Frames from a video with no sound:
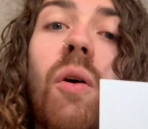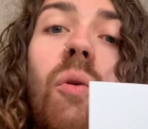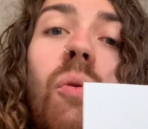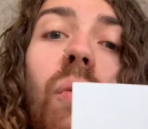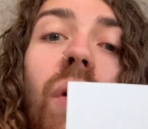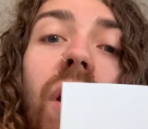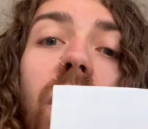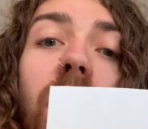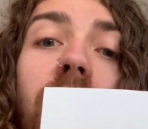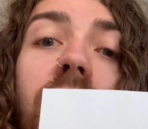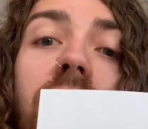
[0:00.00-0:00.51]

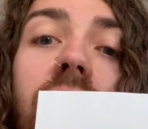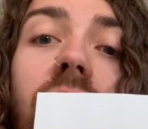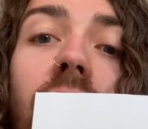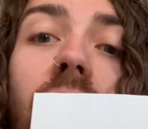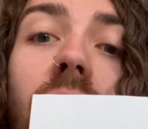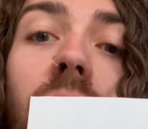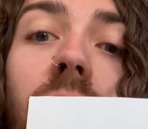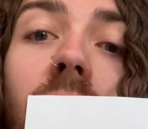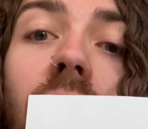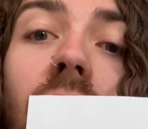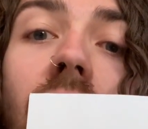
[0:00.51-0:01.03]
we would
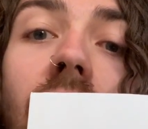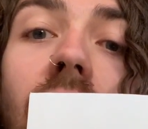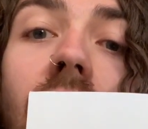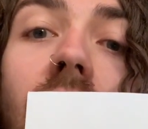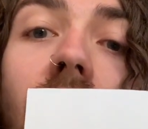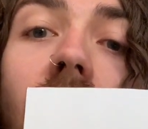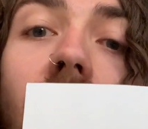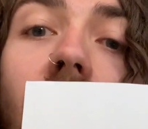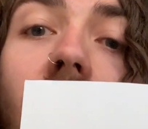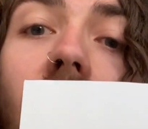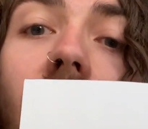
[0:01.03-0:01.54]
go,
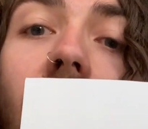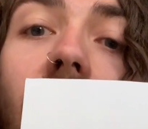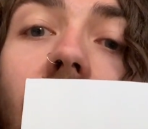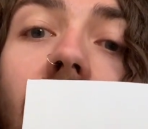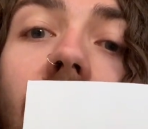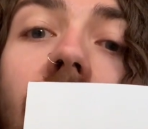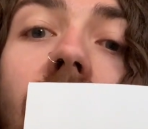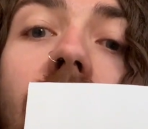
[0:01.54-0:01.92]
ah,